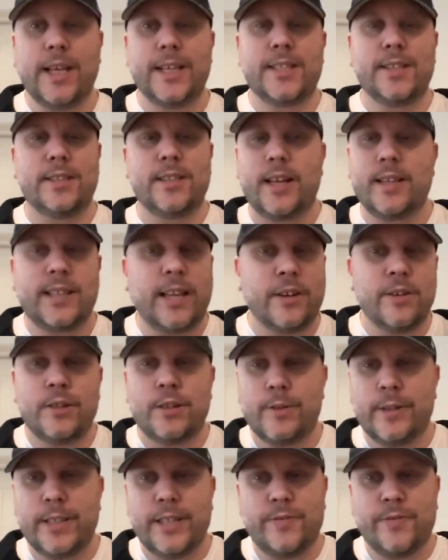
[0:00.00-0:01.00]
They, they don't
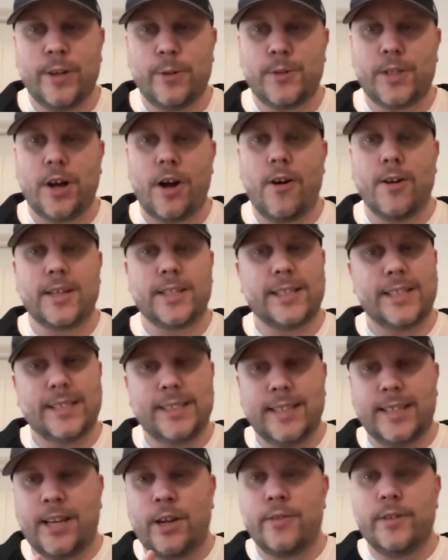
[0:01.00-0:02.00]
do any real
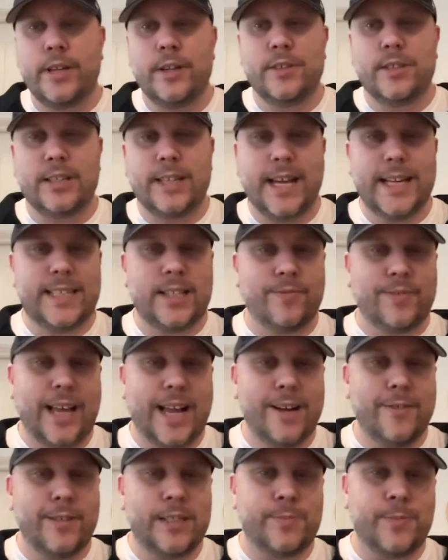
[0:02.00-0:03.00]
targeting. They don't use a native
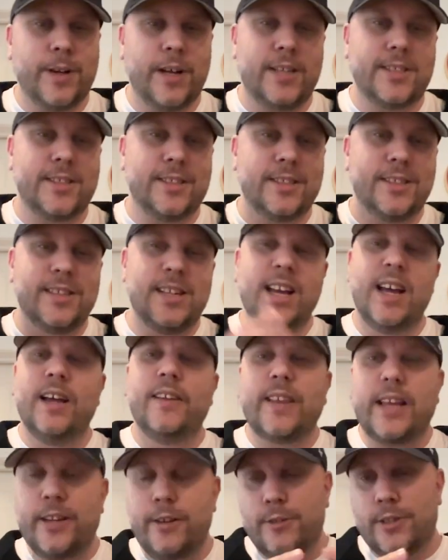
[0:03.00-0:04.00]
language person.
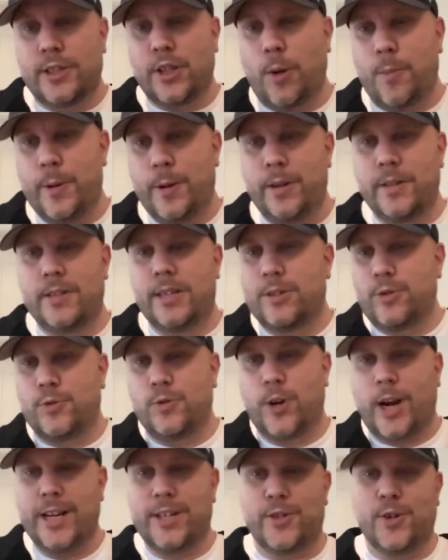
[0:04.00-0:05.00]
They use sloppy
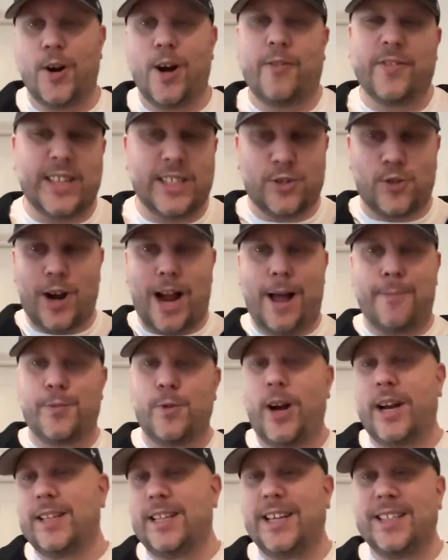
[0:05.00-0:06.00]
tradecraft. It's crap,
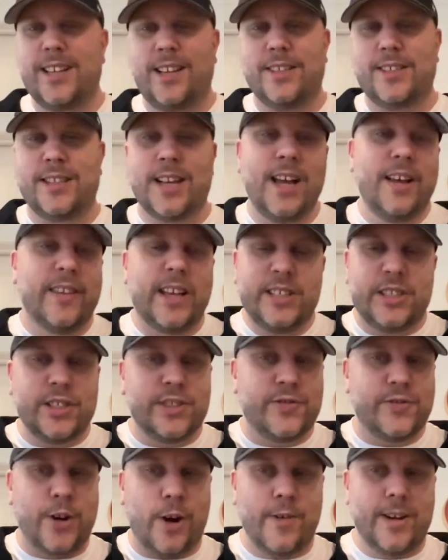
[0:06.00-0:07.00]
right? They, they, they're
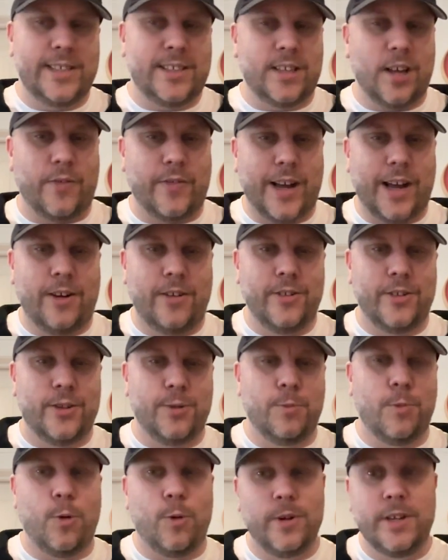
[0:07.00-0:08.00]
just throwing stuff out onto
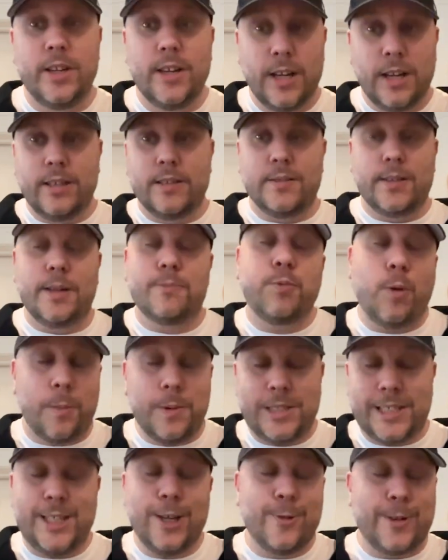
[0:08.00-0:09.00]
the wall. And they're
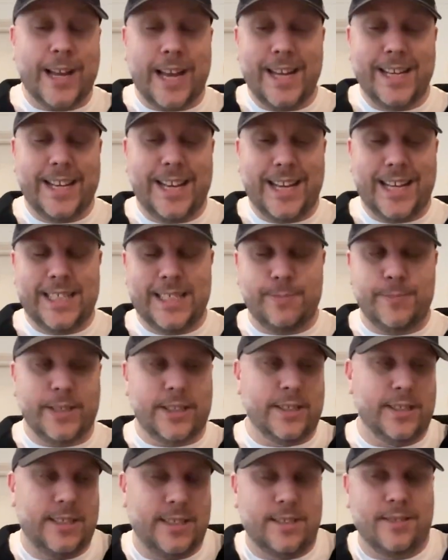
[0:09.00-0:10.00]
probably still getting hits
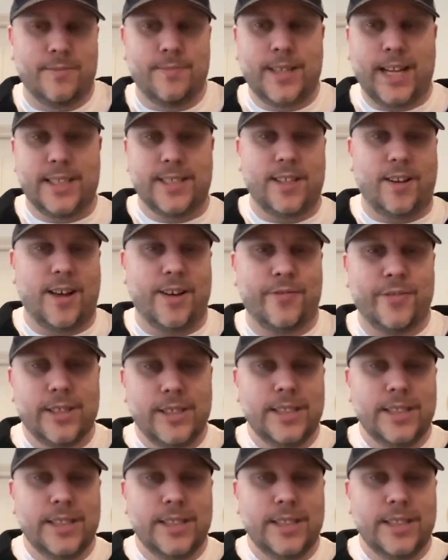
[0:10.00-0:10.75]
because that's life.